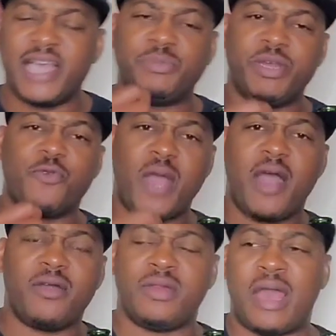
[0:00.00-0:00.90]
Nice
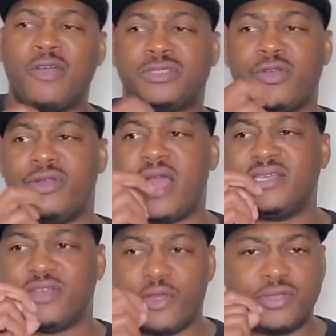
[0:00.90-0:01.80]

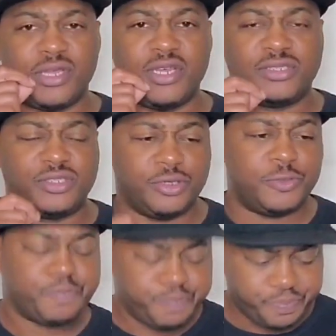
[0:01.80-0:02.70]
earthiness
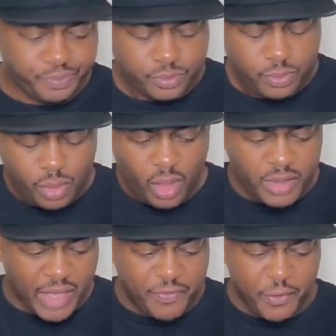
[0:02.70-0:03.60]
too
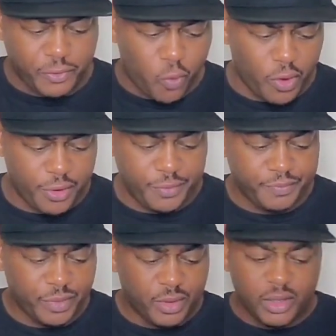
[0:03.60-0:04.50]
in that third
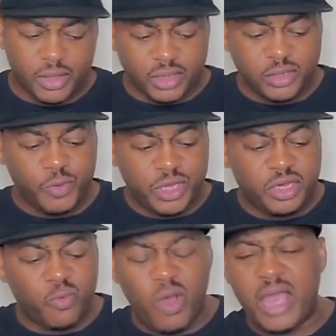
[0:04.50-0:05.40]
quarter. This is a really
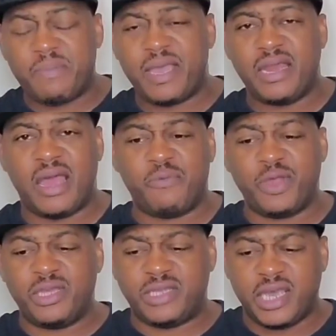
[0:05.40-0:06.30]
good wine, man. I
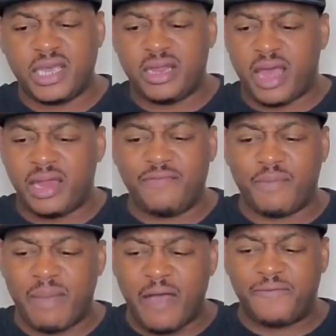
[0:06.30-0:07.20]
really dig it. I
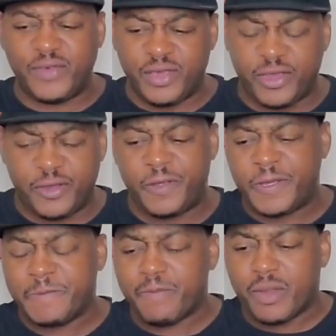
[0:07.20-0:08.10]
love the mouthfeel
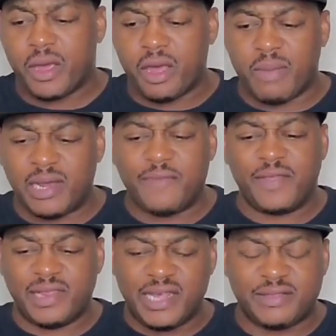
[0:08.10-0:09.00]
here. I
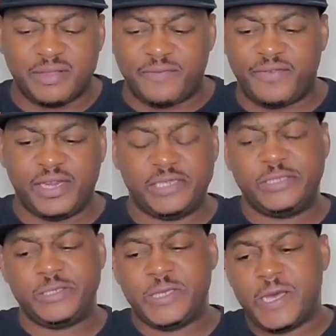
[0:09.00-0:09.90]
love the length of the
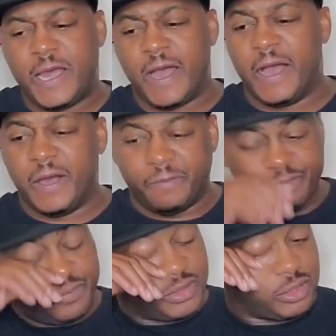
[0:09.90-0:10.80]
finish.
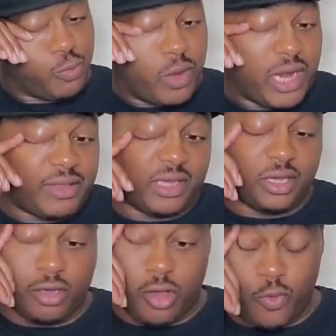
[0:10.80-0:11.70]
This is one I think
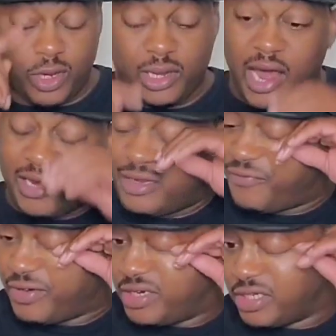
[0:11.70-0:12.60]
you can go with a lot of
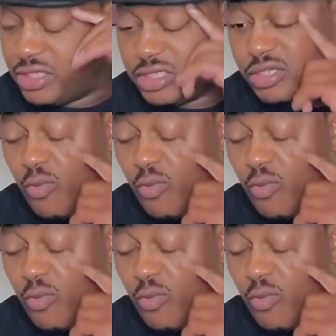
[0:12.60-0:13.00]
different dishes.